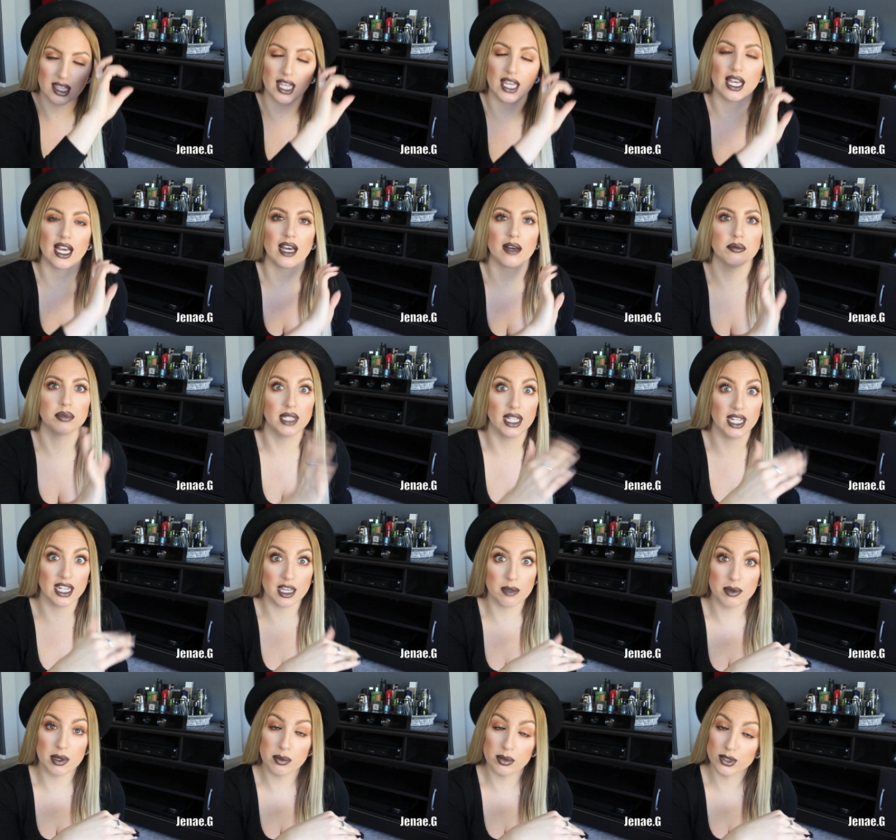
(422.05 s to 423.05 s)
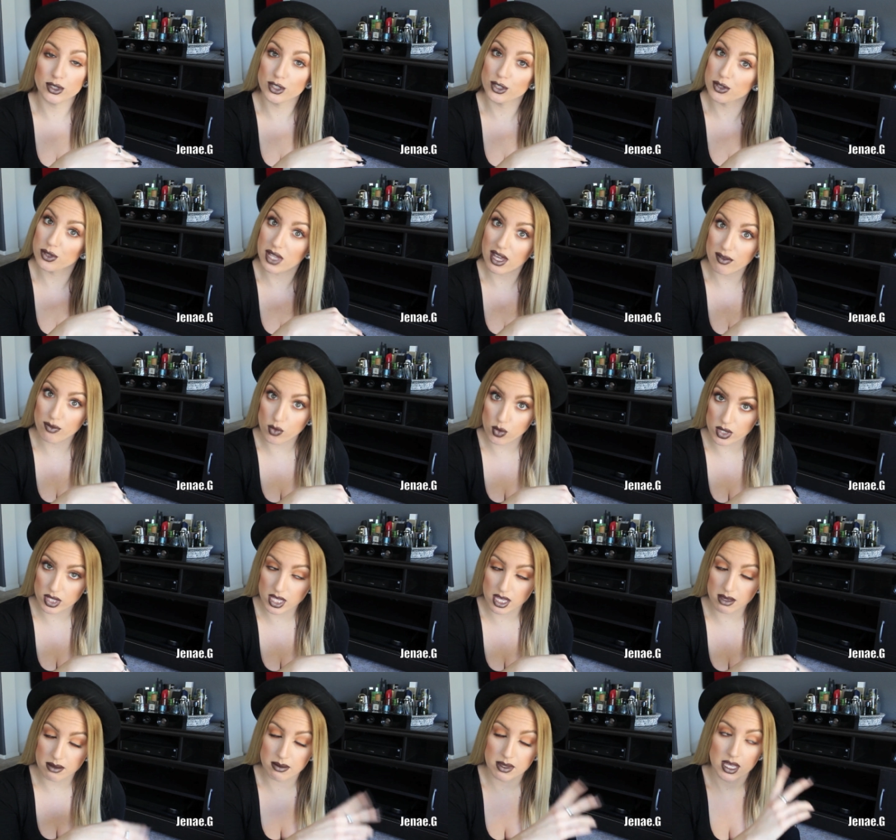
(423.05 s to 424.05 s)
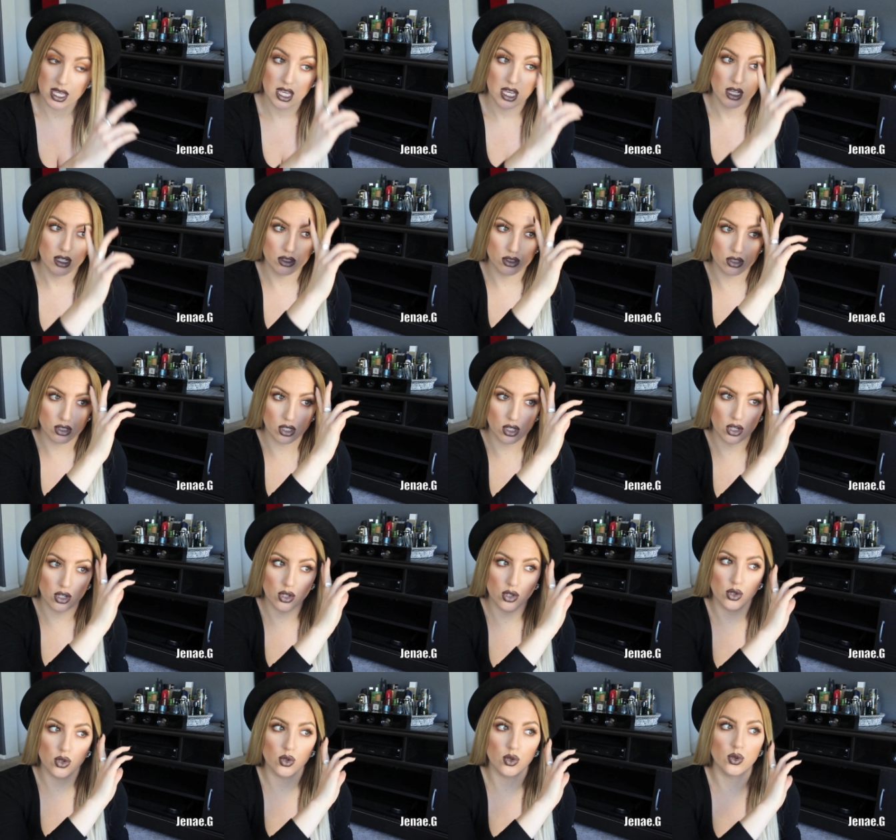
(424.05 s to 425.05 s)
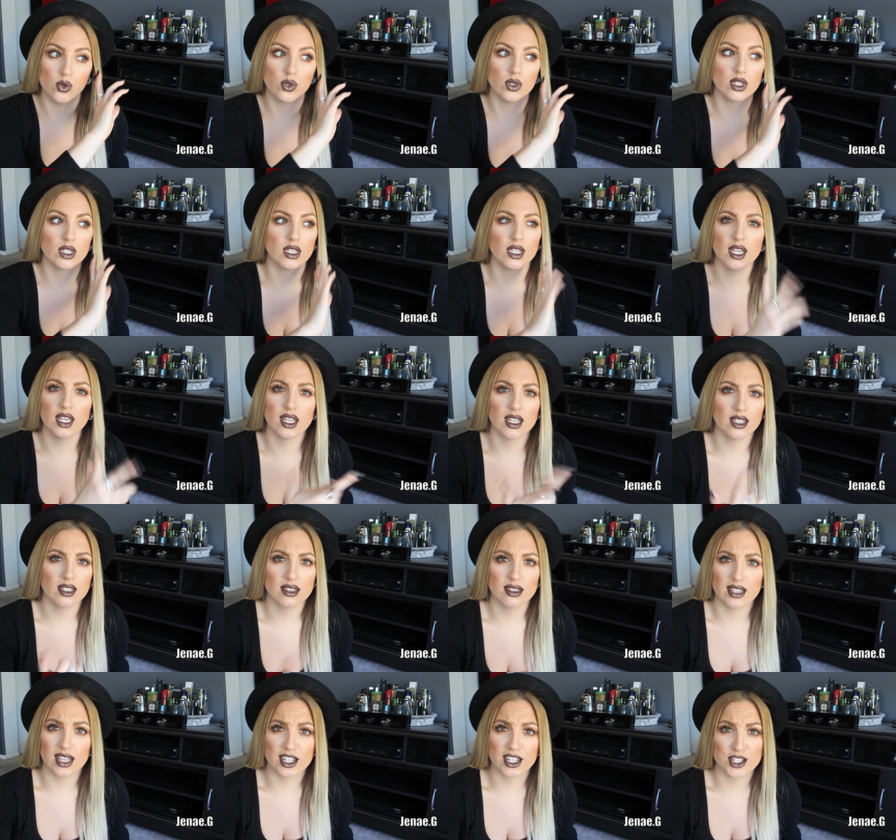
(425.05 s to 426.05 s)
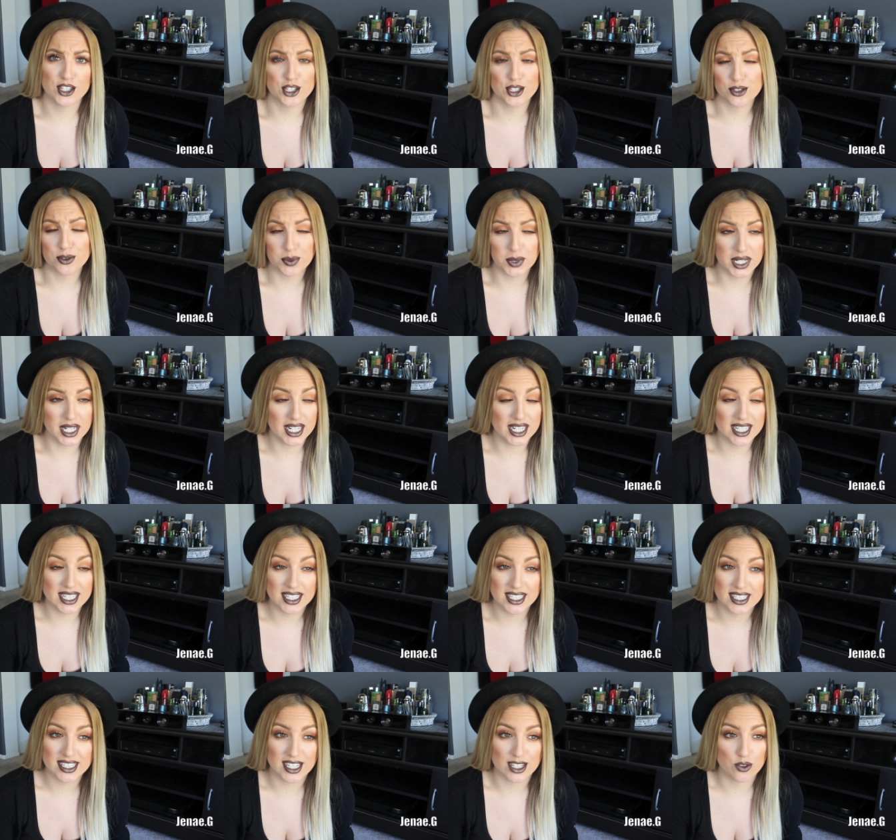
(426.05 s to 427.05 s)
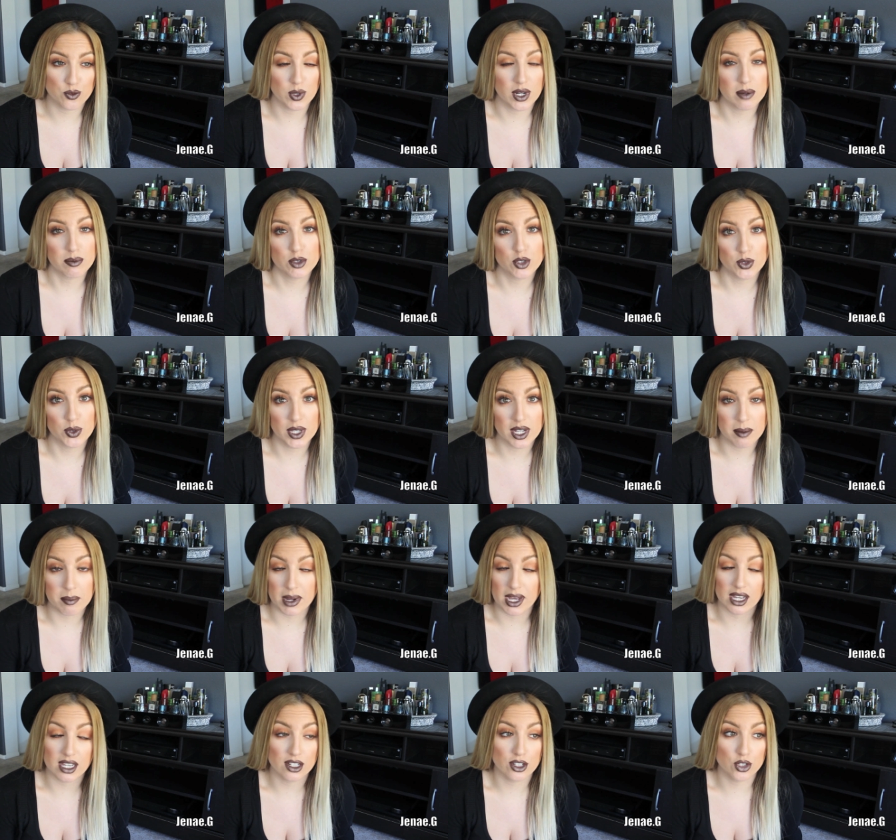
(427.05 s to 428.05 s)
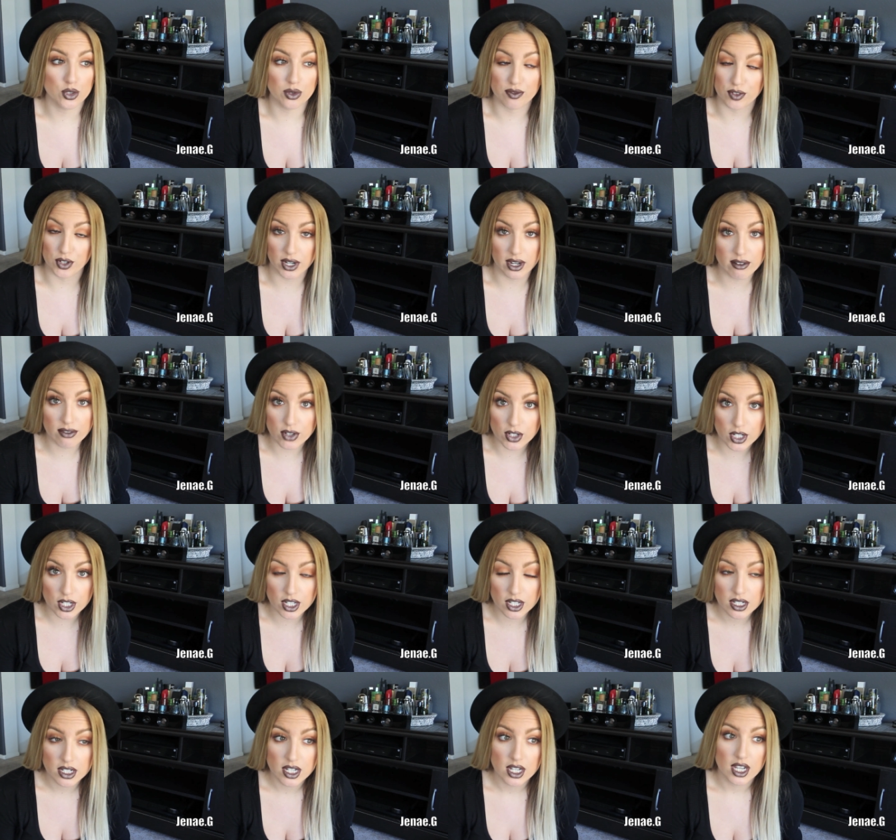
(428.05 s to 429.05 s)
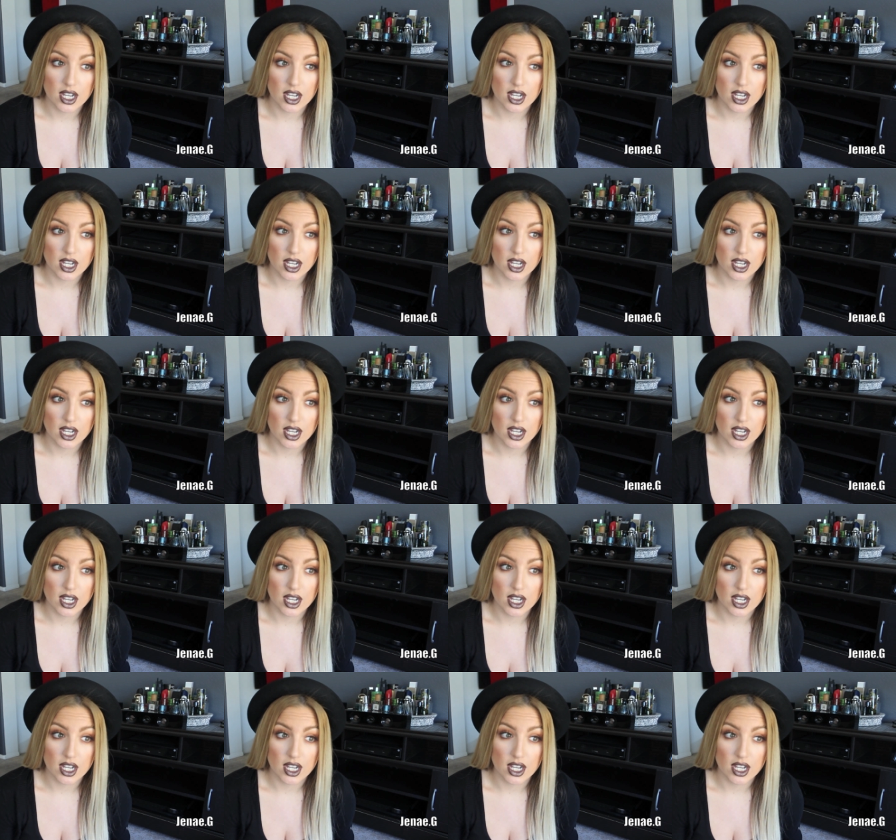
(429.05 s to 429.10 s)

They got plenty of people to do that for them. So yeah, that's just what it is. That's what I'm doing. I'm not gonna do it forever.